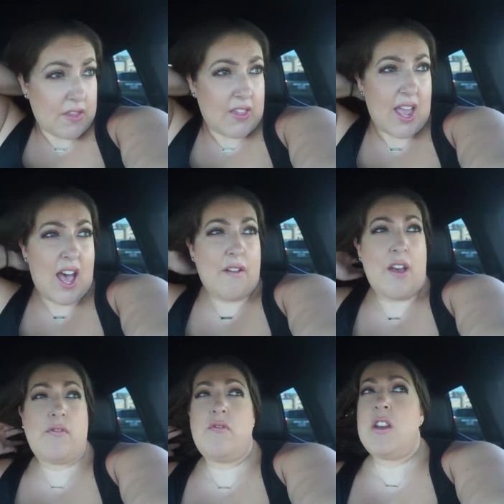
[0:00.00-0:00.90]
that they have.
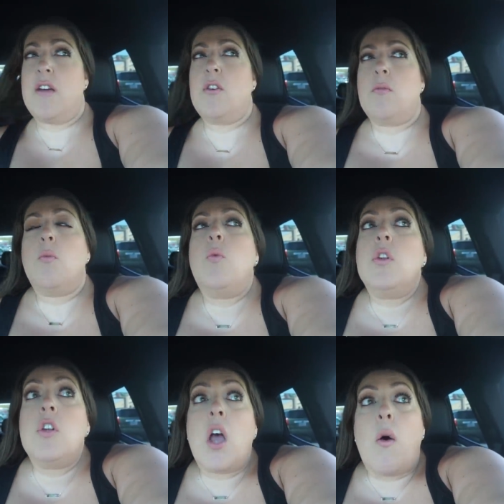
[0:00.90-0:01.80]
I've never, well,
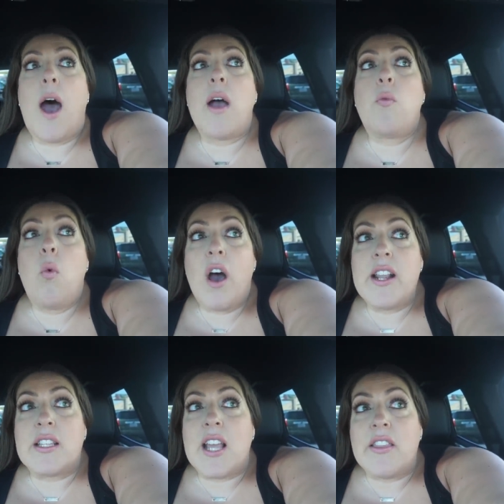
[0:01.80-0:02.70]
no, I want
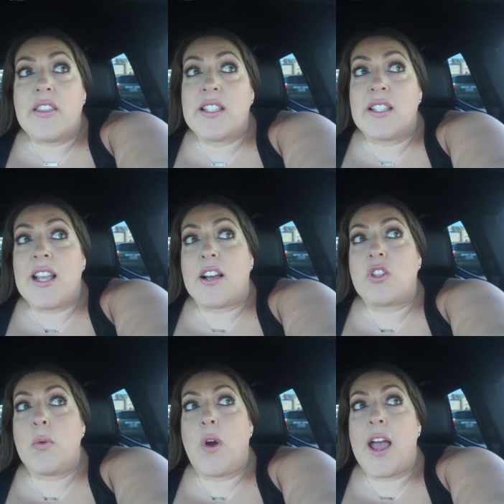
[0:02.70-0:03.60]
to say that this is
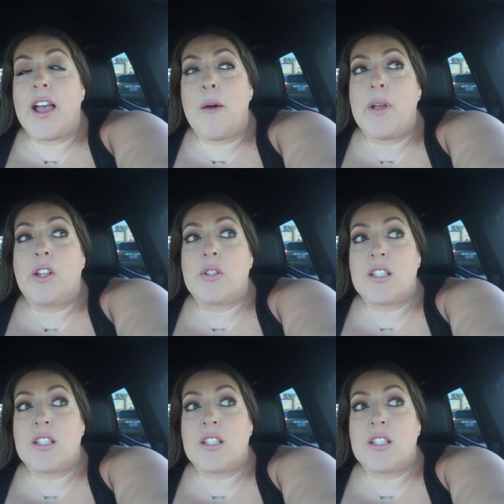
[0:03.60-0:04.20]
actually where I got my little